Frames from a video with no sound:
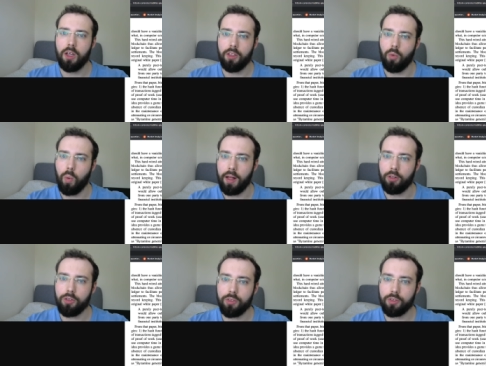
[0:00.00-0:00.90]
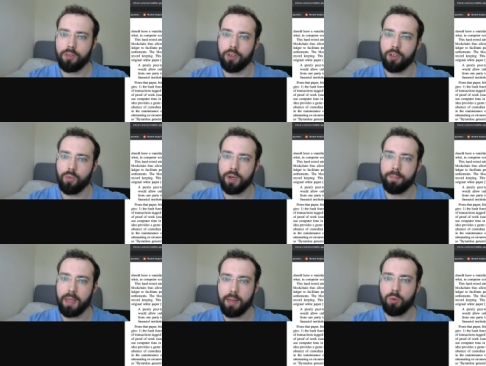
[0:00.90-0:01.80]
the wealth that you would
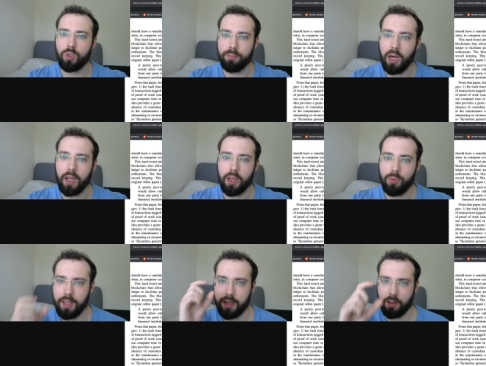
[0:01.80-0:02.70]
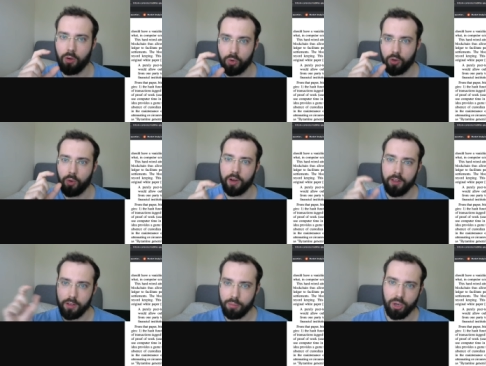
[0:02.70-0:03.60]
be able to buy with that gold coin
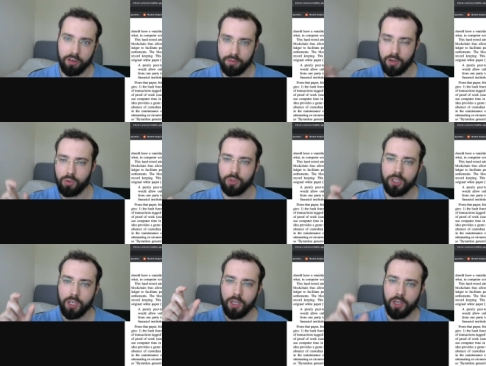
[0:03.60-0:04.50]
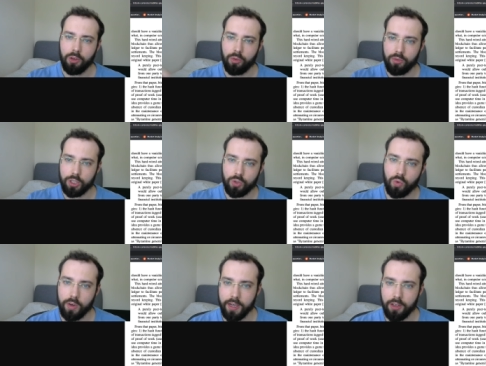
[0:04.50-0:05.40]
that you put in a vault. You're
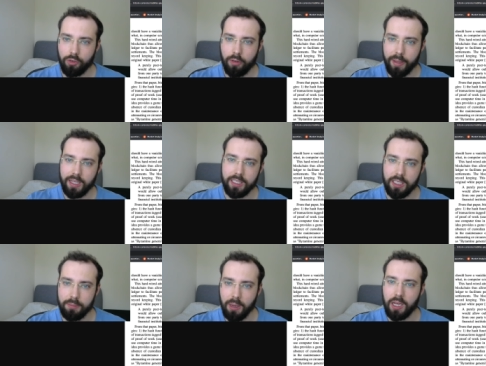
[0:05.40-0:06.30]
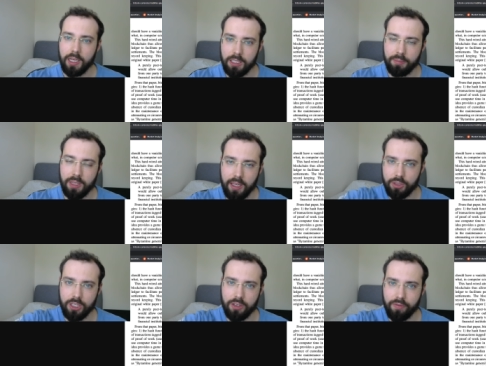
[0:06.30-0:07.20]
storing your ability to buy something
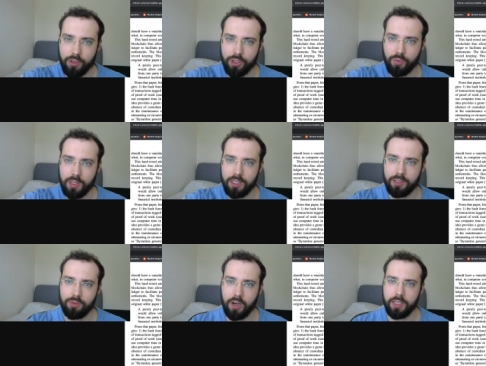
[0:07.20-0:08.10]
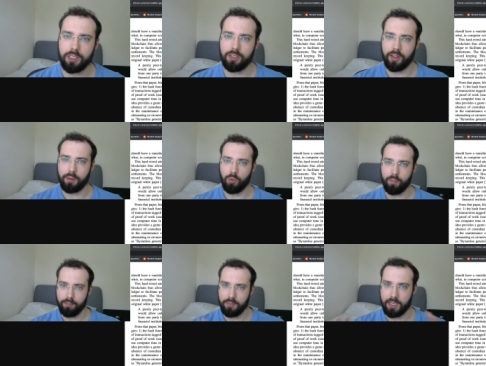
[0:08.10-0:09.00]
else in the future with it, right? So that,
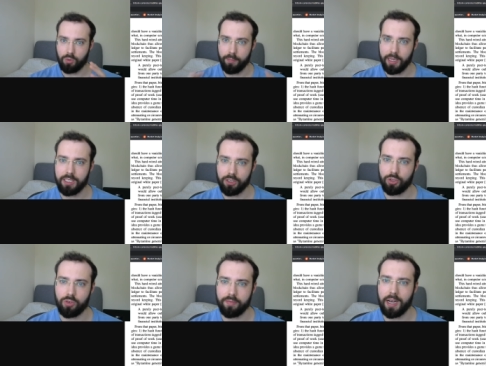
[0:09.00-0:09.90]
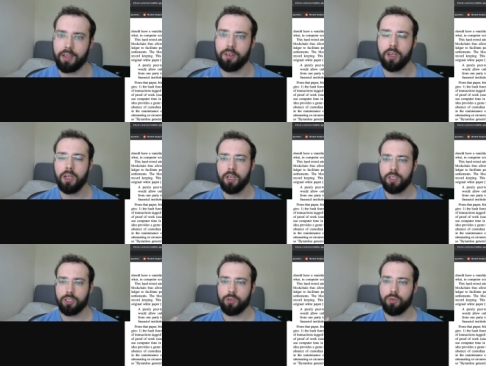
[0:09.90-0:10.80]
that's what makes it a store of value.
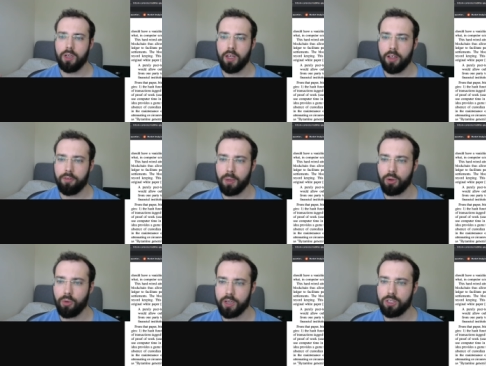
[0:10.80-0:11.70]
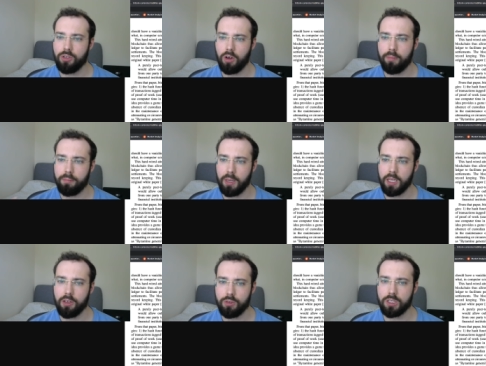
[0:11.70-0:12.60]
So if Bitcoin is not
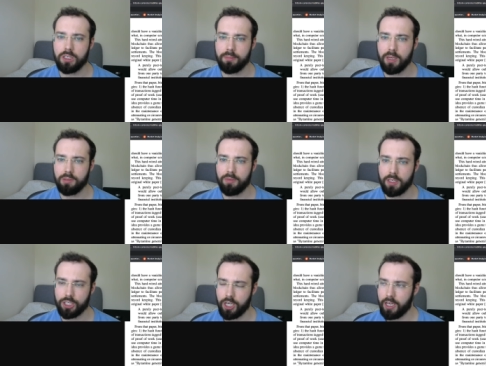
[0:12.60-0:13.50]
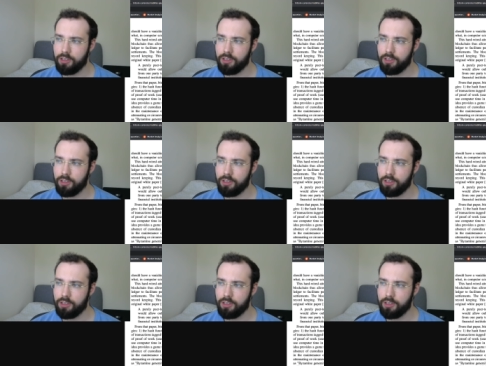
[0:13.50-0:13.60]
being used as a medium of exchange,